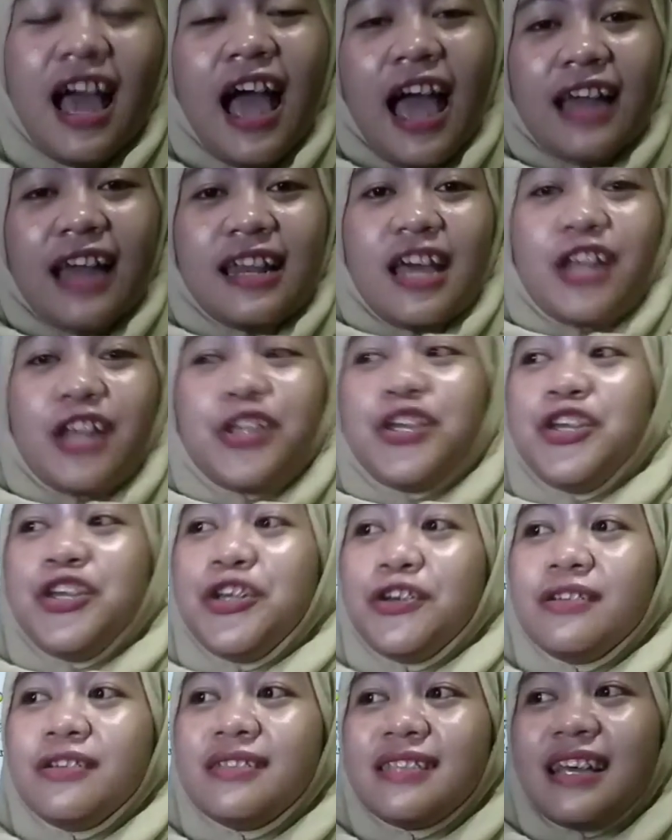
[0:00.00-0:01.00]
and then
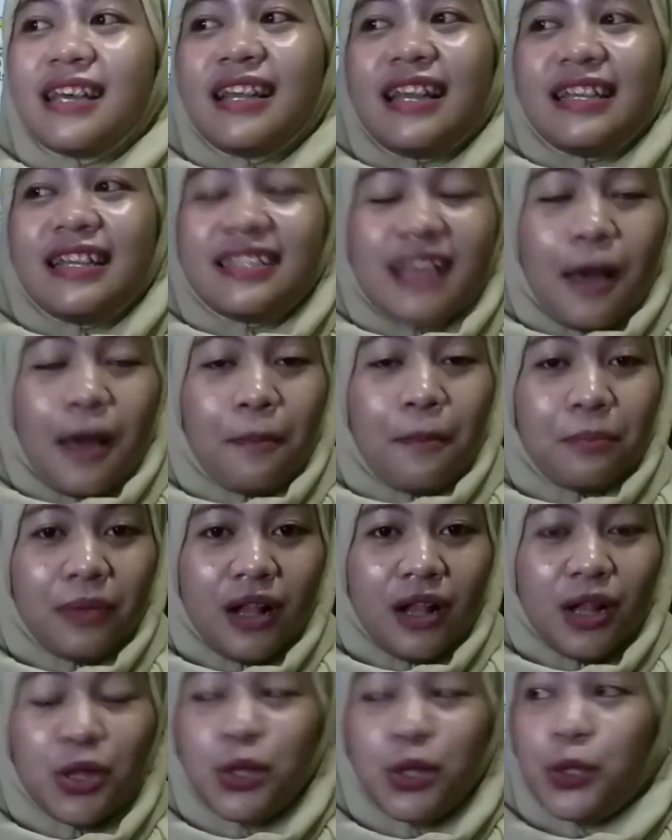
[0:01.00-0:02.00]
use an
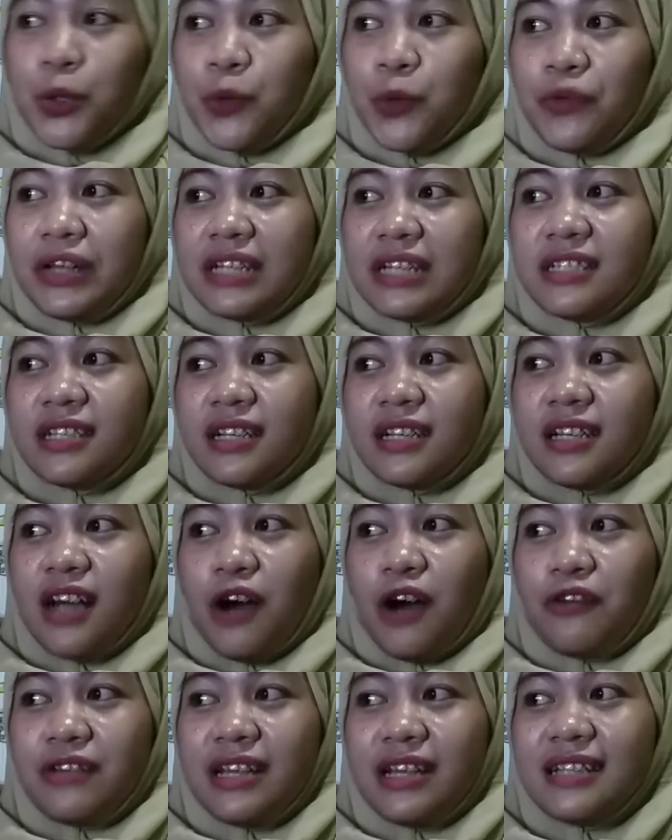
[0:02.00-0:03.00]
example to which the
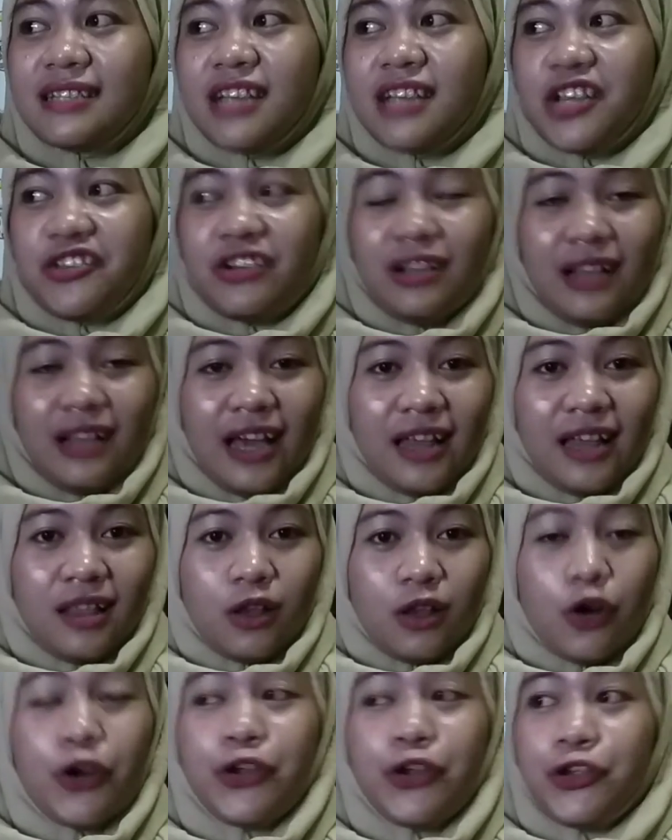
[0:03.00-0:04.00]
audience can relate,
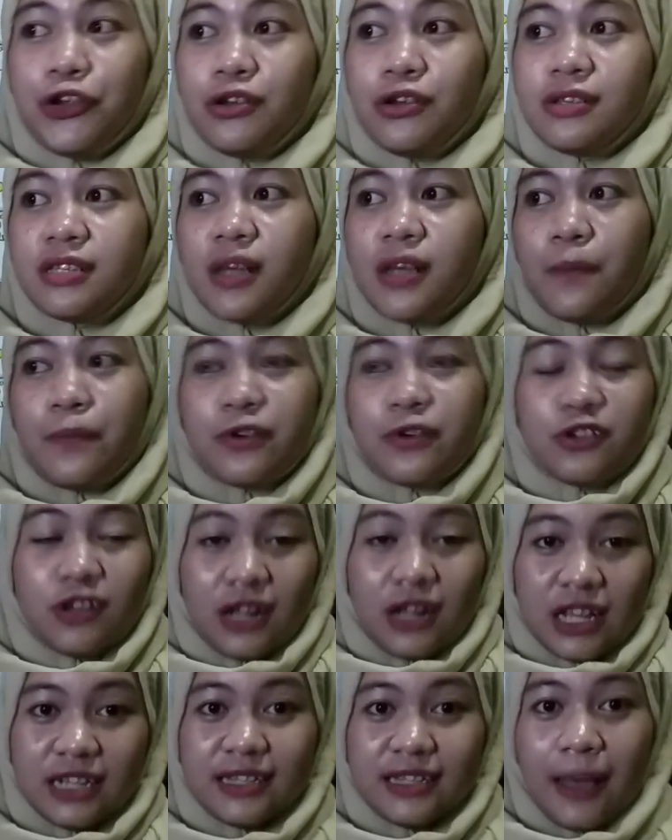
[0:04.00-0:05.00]
or use a personal
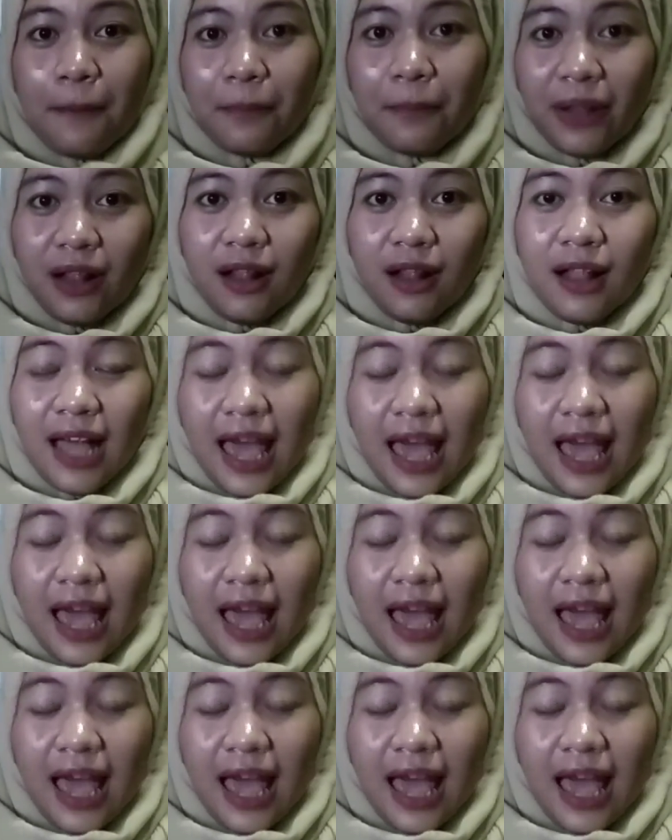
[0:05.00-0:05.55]
example,